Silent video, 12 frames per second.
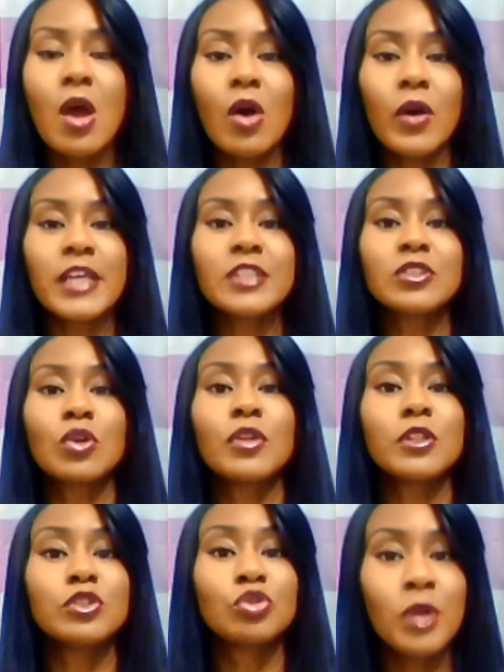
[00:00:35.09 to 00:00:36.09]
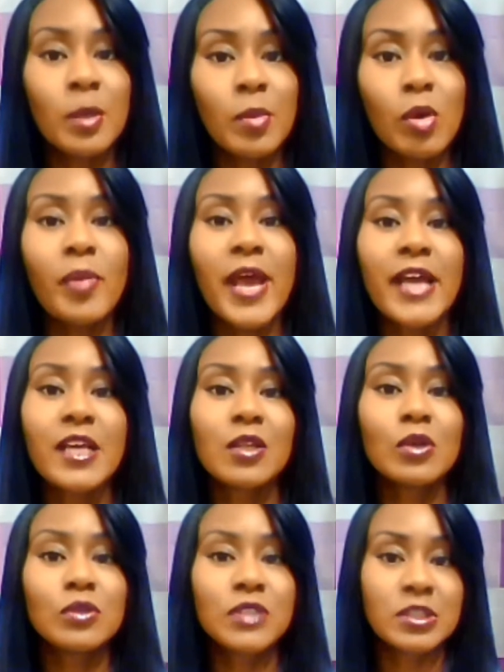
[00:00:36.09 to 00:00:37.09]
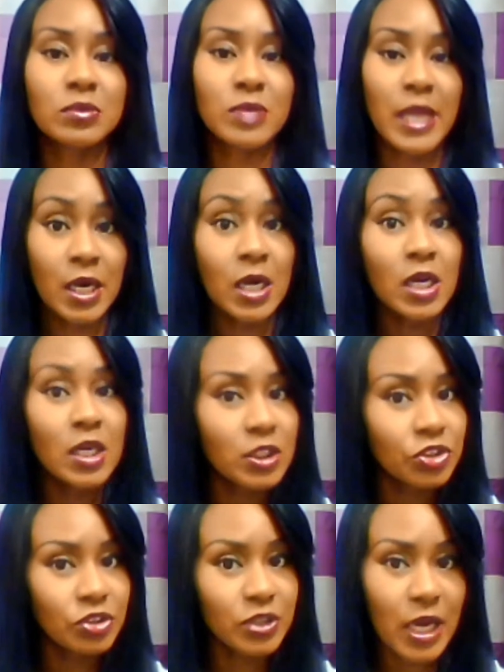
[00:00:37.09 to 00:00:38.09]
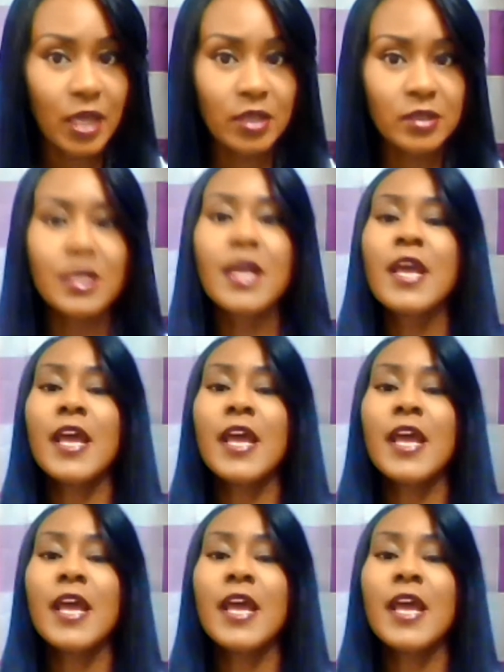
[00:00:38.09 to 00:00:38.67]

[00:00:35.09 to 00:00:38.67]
Okay, so the Dremel back in those days was like $100,